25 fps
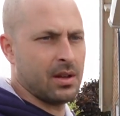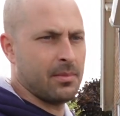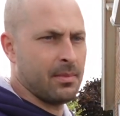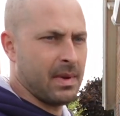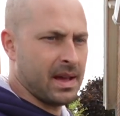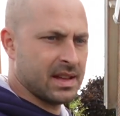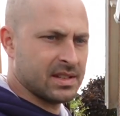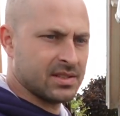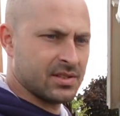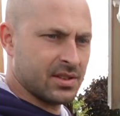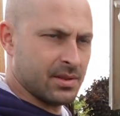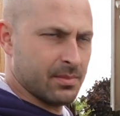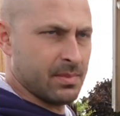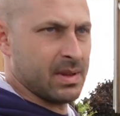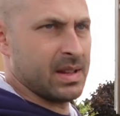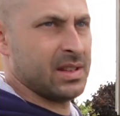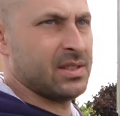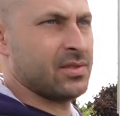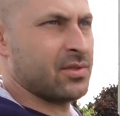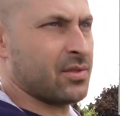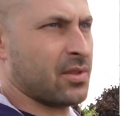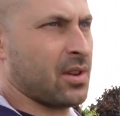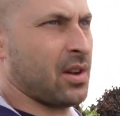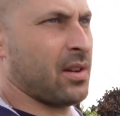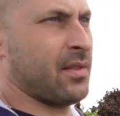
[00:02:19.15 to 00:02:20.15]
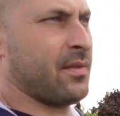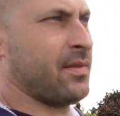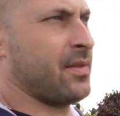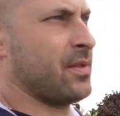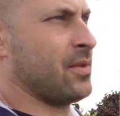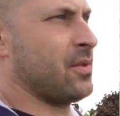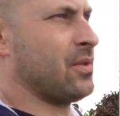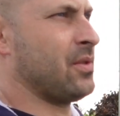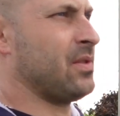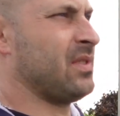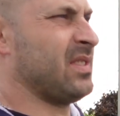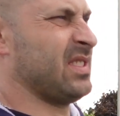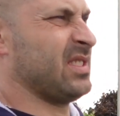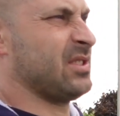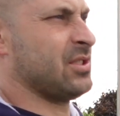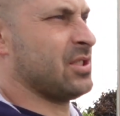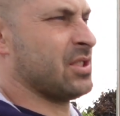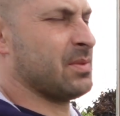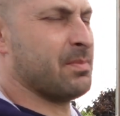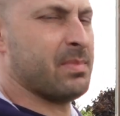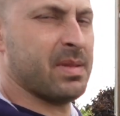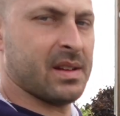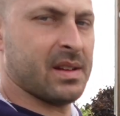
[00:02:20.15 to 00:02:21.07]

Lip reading: masonry bit to cut through, it just